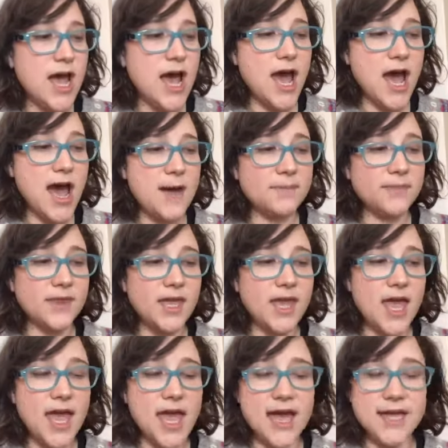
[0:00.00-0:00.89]
and
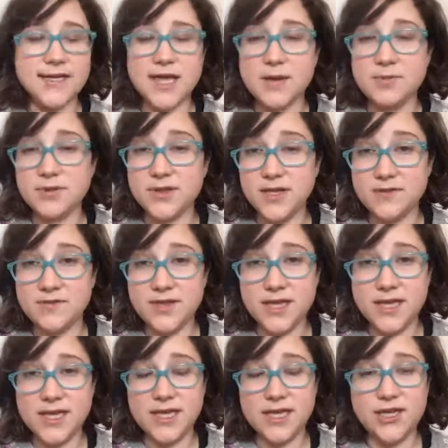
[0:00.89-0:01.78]
I believe
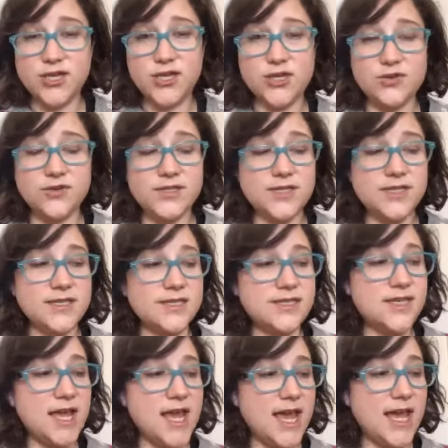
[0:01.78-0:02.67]
that he
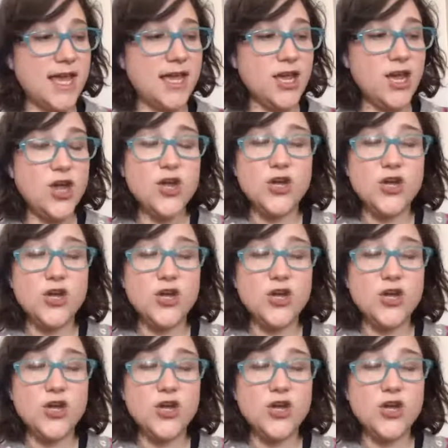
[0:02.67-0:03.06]
uses a